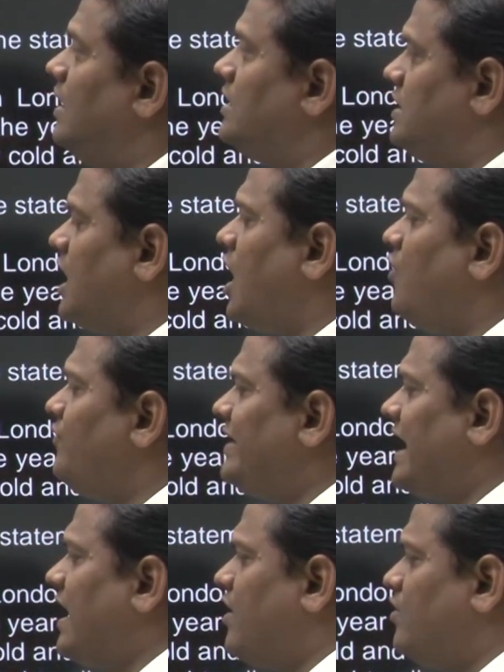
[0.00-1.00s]
Now we
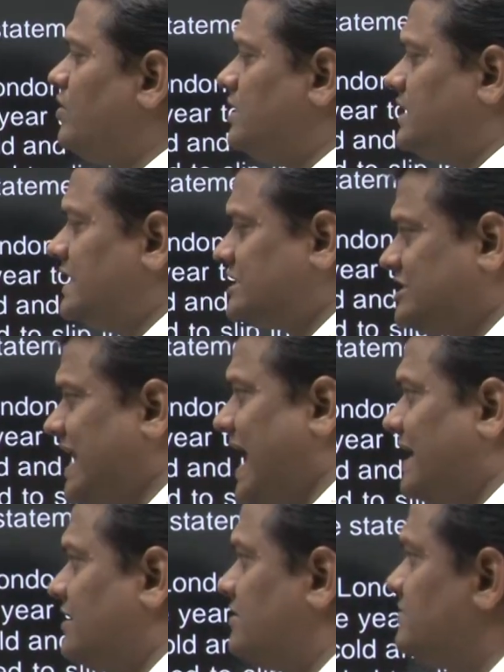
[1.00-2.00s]
have
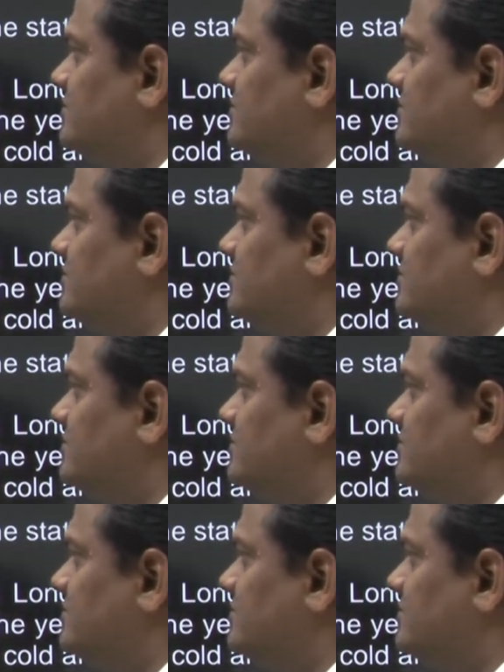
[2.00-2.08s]
extract